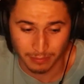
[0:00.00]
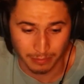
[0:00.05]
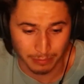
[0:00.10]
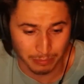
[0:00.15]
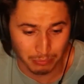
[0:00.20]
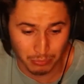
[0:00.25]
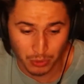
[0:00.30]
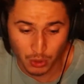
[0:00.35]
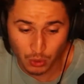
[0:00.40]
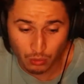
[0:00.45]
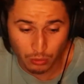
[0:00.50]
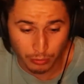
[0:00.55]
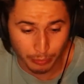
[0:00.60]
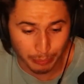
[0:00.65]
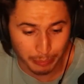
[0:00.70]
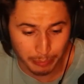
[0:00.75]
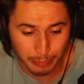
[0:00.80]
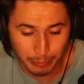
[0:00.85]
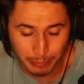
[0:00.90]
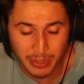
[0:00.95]
build
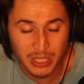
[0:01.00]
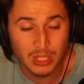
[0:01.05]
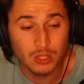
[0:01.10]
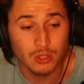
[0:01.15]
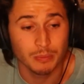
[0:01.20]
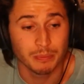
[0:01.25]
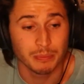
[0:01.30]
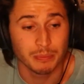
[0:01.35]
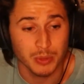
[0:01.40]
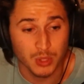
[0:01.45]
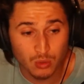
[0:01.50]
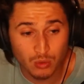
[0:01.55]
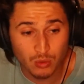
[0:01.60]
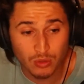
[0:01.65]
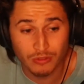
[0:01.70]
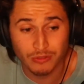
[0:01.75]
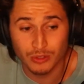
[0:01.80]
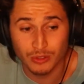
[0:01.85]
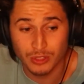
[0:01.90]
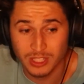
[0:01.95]
build
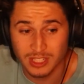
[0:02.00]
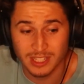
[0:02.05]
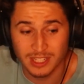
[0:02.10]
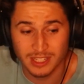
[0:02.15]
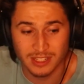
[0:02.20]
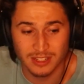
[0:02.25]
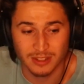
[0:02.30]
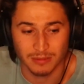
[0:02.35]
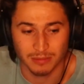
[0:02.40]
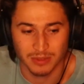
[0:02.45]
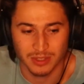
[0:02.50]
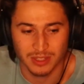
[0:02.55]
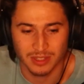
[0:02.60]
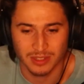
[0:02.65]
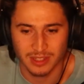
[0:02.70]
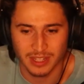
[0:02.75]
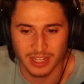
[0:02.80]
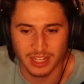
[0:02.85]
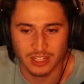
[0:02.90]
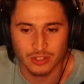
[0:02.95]
beautiful systems
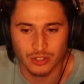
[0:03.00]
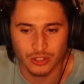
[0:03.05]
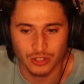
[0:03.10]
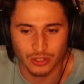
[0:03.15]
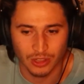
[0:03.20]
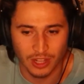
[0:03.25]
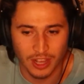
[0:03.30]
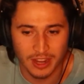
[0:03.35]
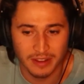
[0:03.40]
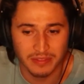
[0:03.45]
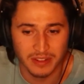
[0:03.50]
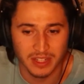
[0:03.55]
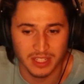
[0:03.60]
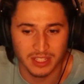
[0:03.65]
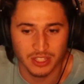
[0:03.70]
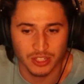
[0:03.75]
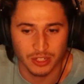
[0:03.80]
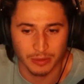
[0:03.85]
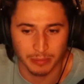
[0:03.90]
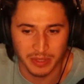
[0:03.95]
into your life and into
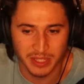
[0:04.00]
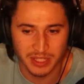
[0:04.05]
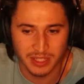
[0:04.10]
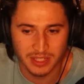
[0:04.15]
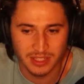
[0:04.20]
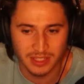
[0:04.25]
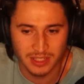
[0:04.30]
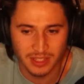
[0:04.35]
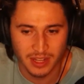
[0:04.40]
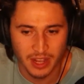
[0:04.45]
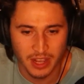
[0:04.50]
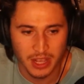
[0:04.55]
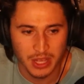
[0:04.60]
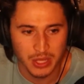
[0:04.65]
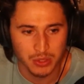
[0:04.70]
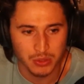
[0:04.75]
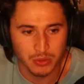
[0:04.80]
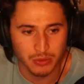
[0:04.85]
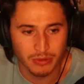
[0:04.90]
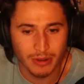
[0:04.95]
your business,
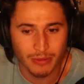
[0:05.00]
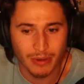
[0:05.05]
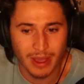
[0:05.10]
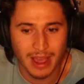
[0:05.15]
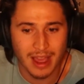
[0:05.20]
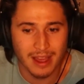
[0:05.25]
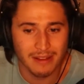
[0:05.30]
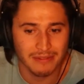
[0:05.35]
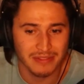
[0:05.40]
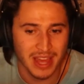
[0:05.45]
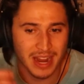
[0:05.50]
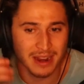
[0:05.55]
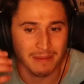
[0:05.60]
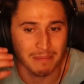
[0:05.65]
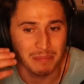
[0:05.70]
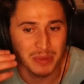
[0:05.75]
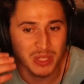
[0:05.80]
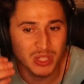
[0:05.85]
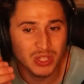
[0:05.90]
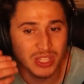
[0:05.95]
you now have that
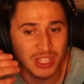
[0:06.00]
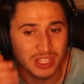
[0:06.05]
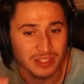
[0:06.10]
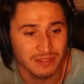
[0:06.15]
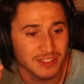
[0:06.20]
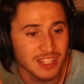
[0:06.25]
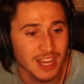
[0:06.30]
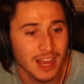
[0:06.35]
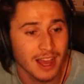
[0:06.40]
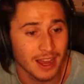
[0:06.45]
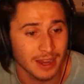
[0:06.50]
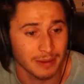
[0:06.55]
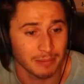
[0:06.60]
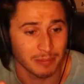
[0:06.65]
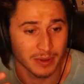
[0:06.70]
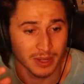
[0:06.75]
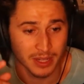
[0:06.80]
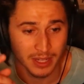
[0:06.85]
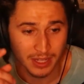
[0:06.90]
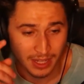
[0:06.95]
ability of time.
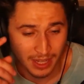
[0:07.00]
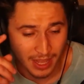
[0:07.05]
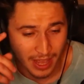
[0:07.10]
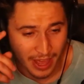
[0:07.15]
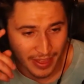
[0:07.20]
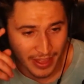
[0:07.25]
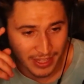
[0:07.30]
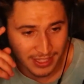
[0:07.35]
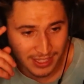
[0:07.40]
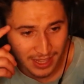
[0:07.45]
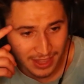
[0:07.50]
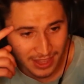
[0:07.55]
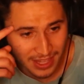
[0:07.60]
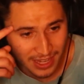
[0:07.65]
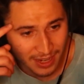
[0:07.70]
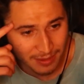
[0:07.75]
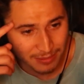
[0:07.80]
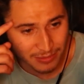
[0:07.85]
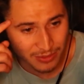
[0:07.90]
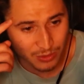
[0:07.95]
And that's the thing I
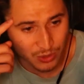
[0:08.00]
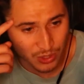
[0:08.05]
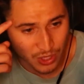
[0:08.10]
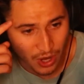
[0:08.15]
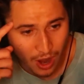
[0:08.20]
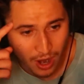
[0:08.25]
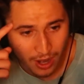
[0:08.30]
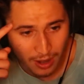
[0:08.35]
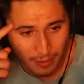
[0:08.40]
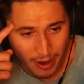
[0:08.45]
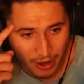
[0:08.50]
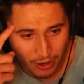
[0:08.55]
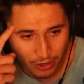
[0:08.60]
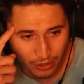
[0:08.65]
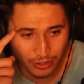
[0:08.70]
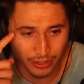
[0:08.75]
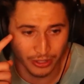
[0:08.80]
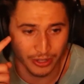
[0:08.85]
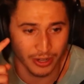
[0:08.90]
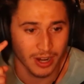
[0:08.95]
was talking about
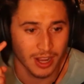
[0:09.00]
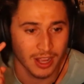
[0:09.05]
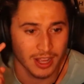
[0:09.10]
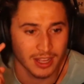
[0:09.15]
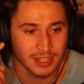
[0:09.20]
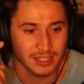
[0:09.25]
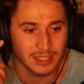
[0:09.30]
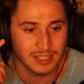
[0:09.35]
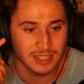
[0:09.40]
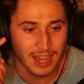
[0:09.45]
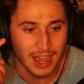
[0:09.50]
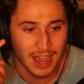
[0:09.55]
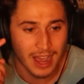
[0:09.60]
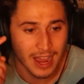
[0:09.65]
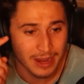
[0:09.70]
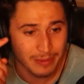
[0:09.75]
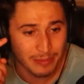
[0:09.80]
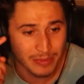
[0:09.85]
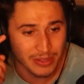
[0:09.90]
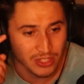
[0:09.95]
earlier.
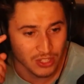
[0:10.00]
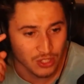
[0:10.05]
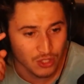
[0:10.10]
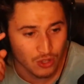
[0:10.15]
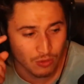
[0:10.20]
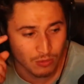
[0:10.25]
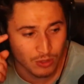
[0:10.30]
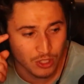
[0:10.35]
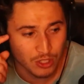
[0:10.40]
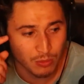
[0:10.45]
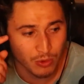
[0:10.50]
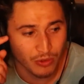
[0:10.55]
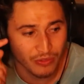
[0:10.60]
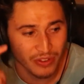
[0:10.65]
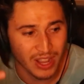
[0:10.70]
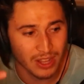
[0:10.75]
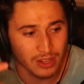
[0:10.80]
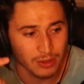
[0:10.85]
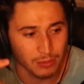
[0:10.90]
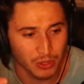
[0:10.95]
Time is so much more
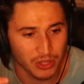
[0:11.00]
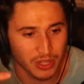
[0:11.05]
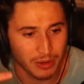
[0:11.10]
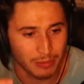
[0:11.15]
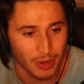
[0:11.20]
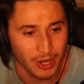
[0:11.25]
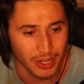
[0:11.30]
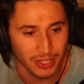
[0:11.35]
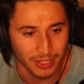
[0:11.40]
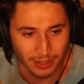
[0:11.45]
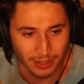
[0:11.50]
valuable than money.